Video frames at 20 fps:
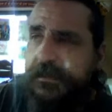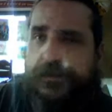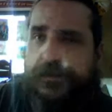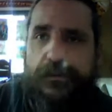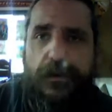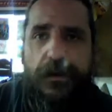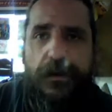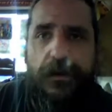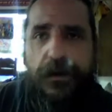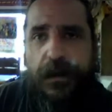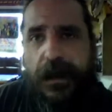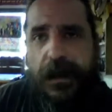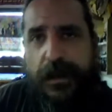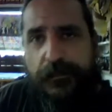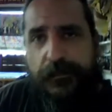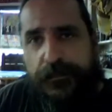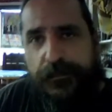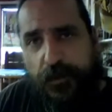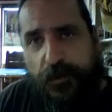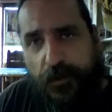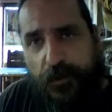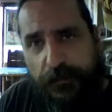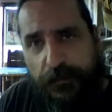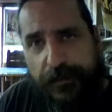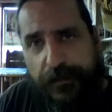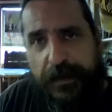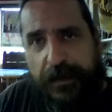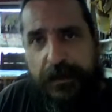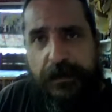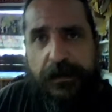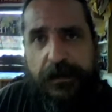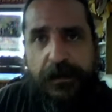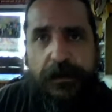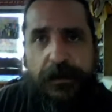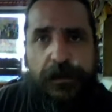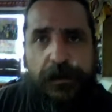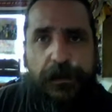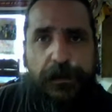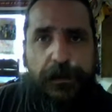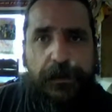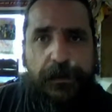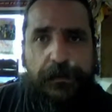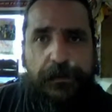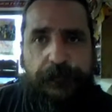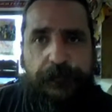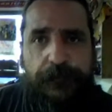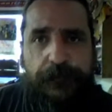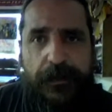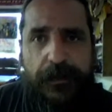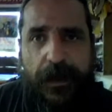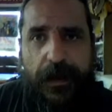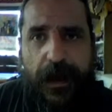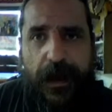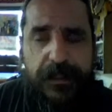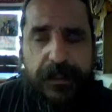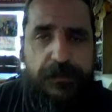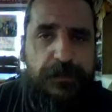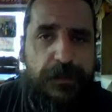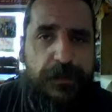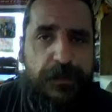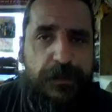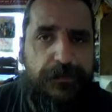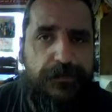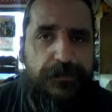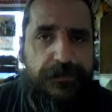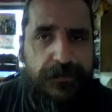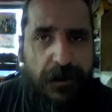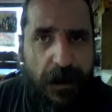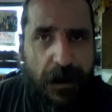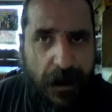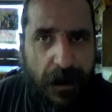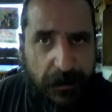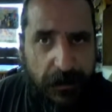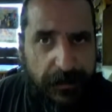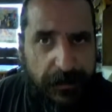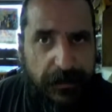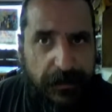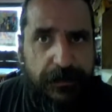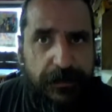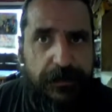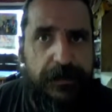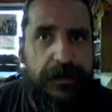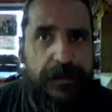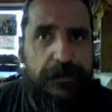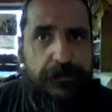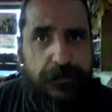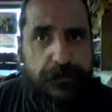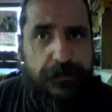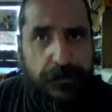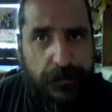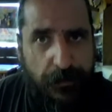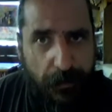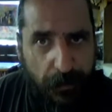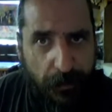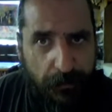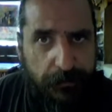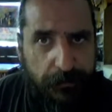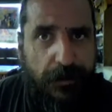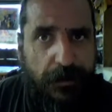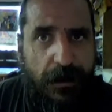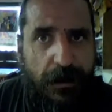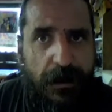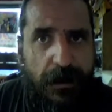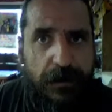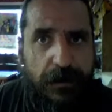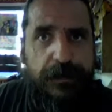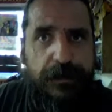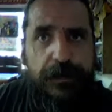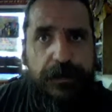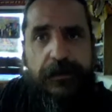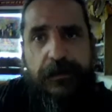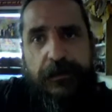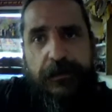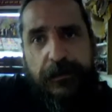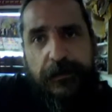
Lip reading: that you are absorbing other people's karma into your own karma